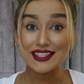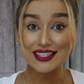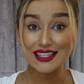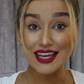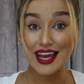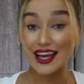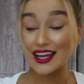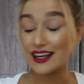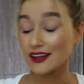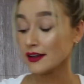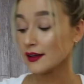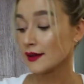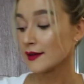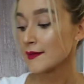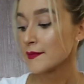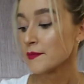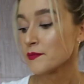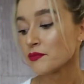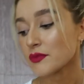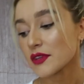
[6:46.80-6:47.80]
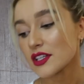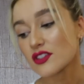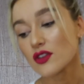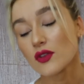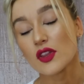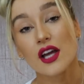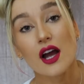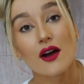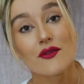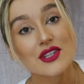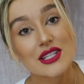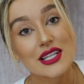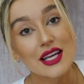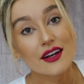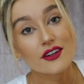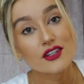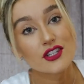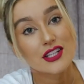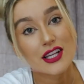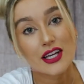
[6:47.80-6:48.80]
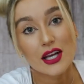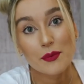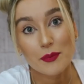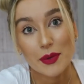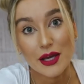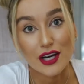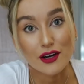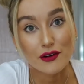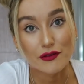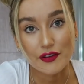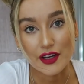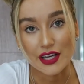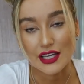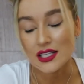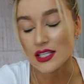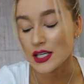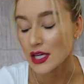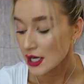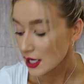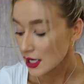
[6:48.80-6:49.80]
to 10, so they obviously are just like a bigger fit